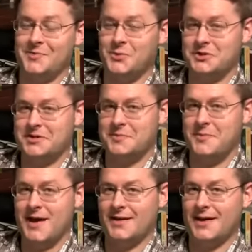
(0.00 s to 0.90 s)
Muslim
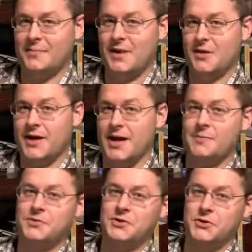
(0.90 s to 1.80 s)
men can marry
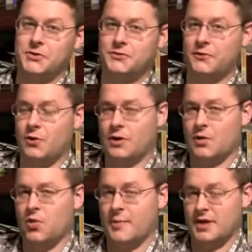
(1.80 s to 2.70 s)
up to
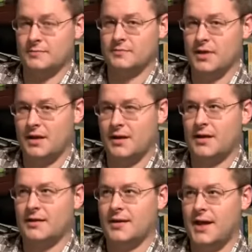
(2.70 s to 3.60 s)
four women.
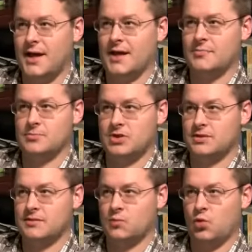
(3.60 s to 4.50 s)
Can
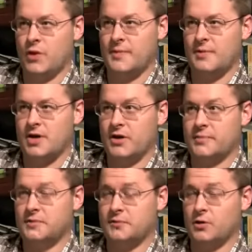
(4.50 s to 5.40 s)
Muslim women marry
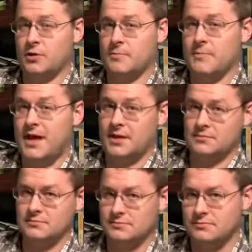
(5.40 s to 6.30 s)
up to four
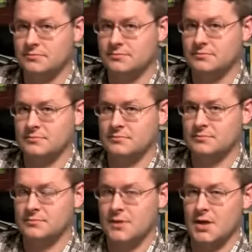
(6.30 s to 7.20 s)
men?
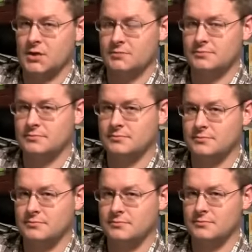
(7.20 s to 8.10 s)
No.
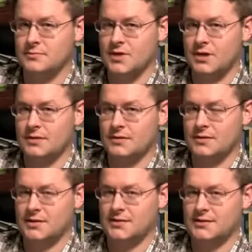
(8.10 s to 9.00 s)

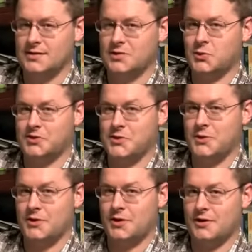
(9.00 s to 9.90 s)
Is this what
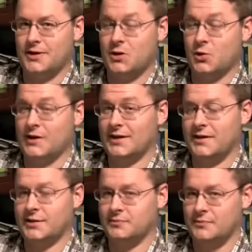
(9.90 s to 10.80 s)
you call
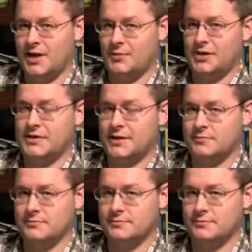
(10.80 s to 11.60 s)
equality, ABC?